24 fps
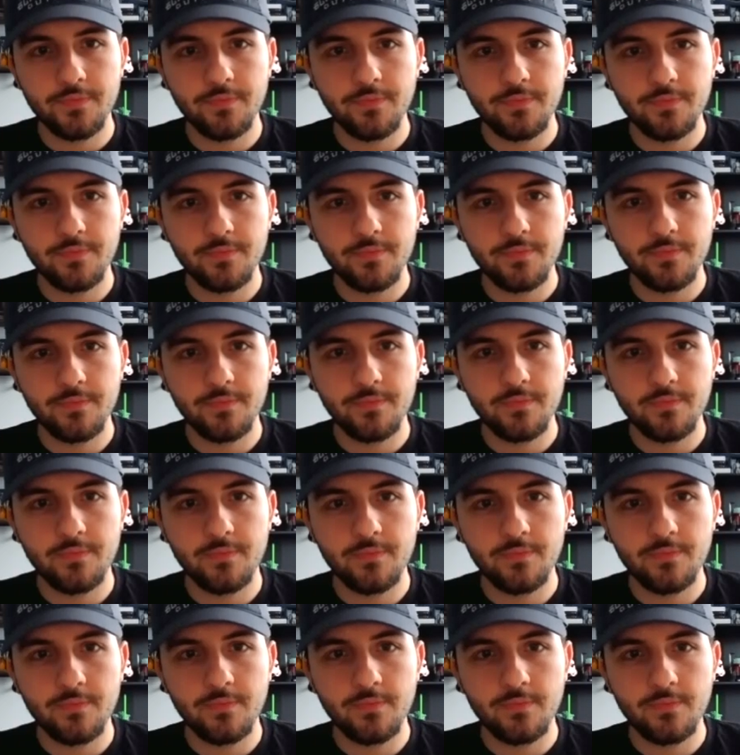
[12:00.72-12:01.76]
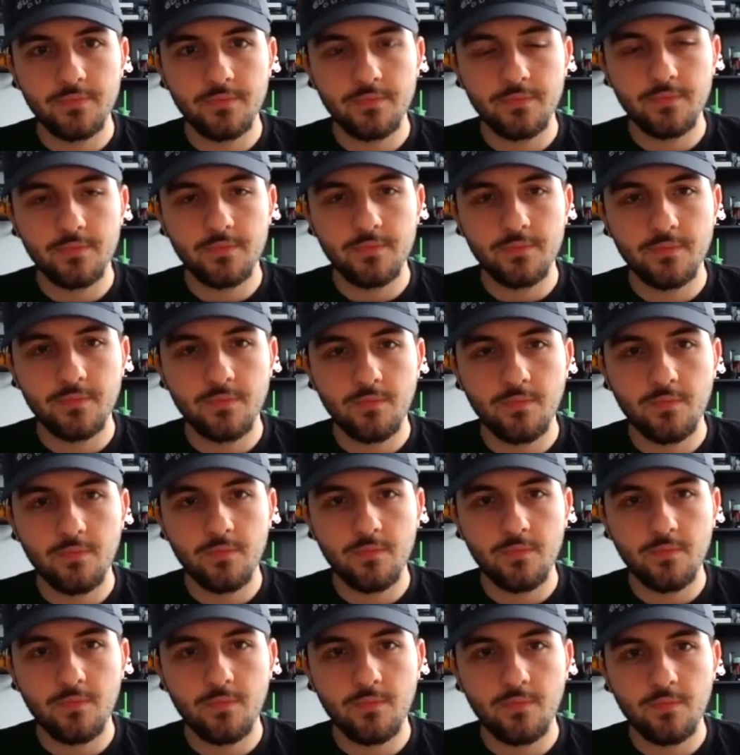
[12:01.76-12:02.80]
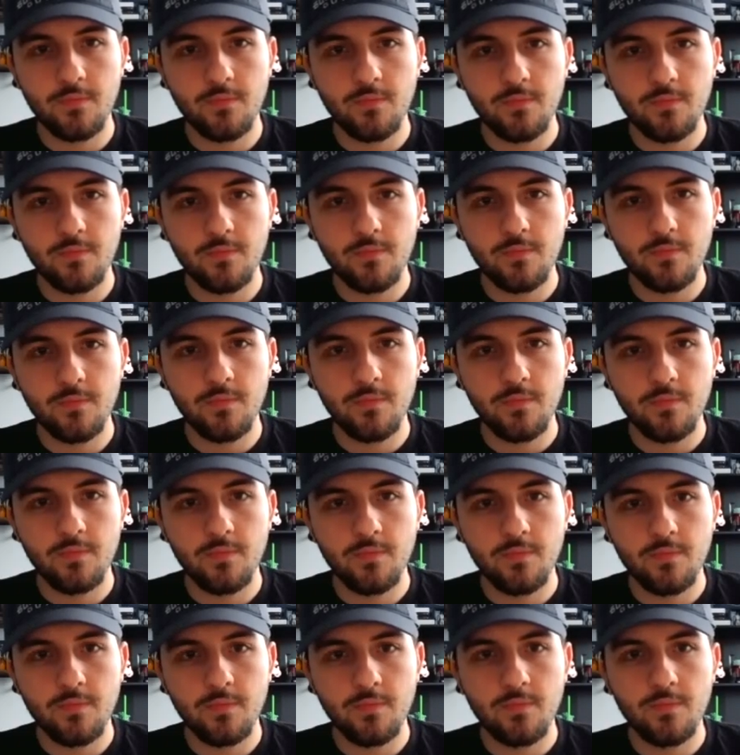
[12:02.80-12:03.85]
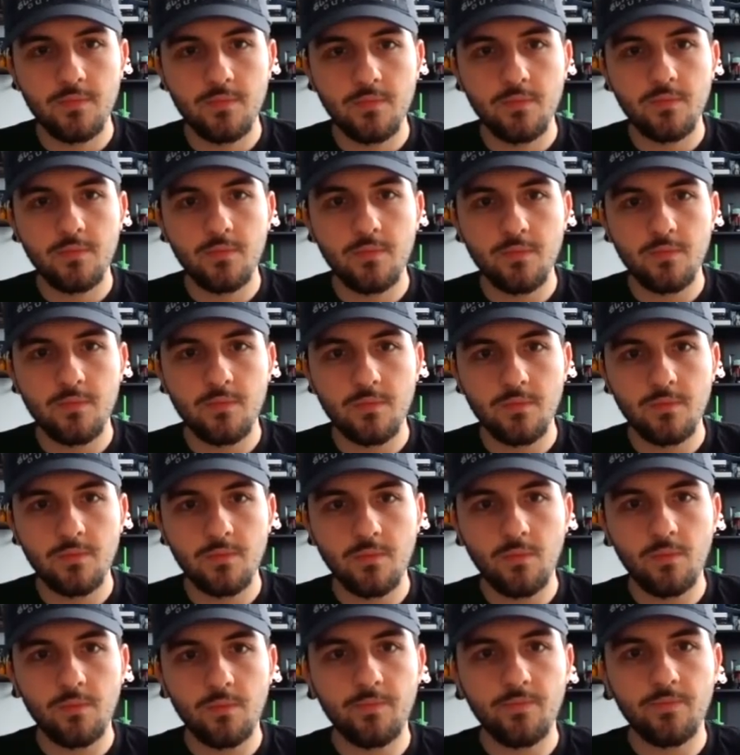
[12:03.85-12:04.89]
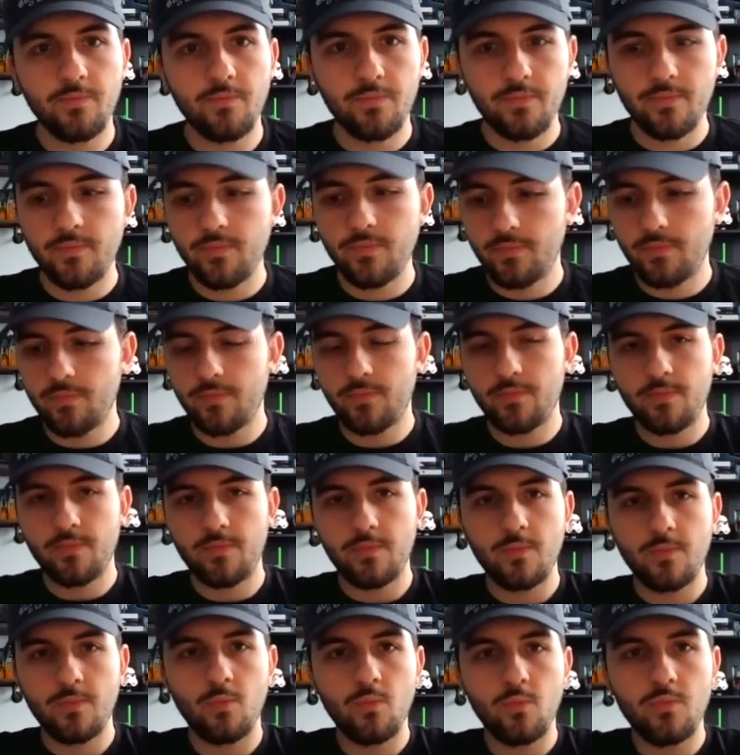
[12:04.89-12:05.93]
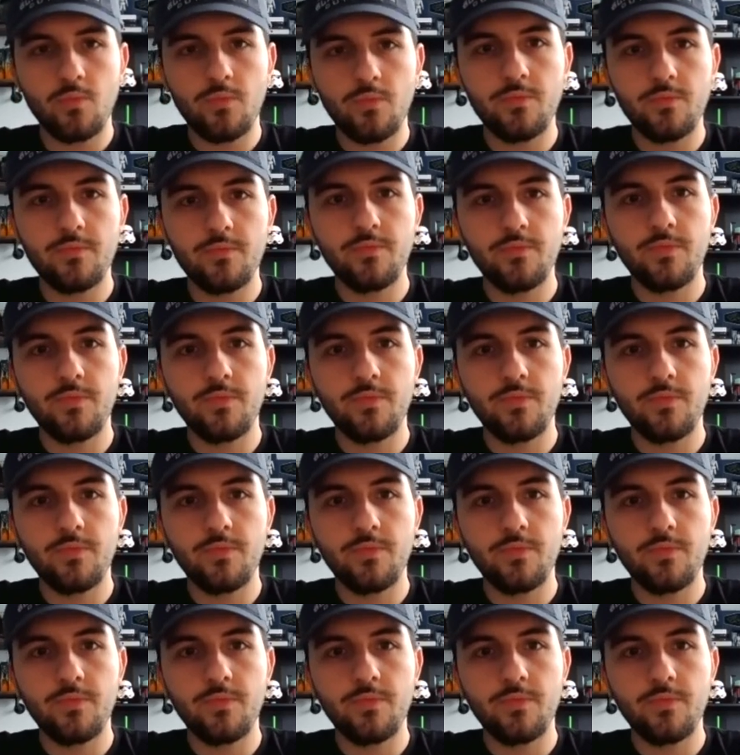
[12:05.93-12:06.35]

[no speech]